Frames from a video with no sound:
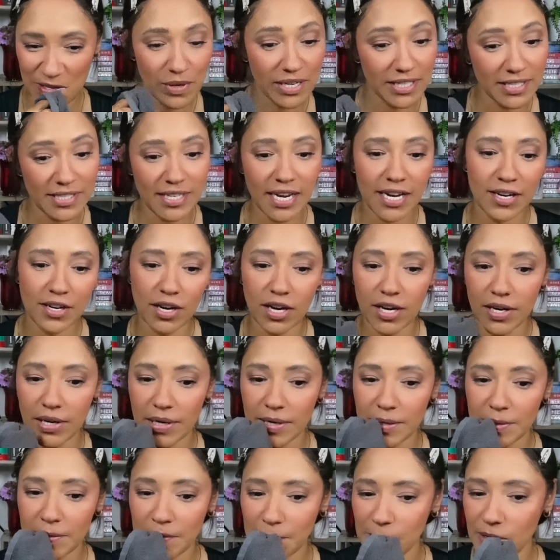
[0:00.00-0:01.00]
but it stayed
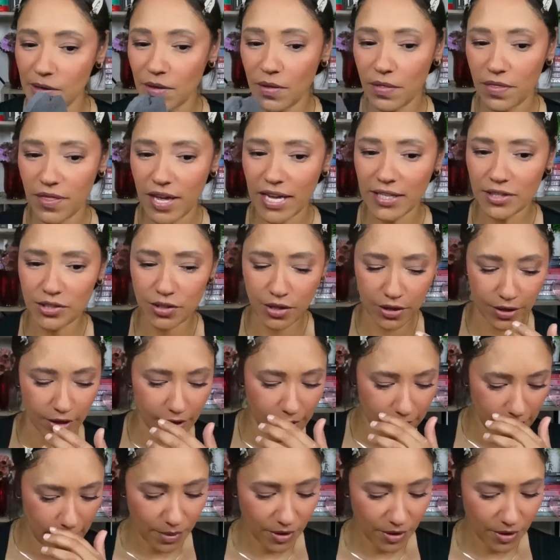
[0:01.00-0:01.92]
on, so that's good.